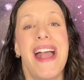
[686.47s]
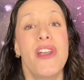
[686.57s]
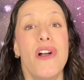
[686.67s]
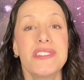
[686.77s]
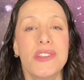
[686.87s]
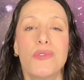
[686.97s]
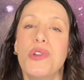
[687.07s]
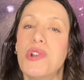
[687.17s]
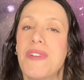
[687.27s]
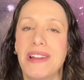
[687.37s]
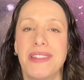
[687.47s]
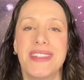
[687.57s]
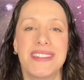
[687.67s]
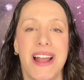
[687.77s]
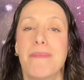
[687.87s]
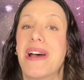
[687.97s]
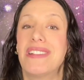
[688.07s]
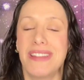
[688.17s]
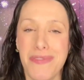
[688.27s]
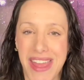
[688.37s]
And also lunar Regolith is not
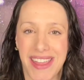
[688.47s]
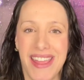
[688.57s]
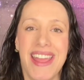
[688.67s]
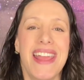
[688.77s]
monolithic.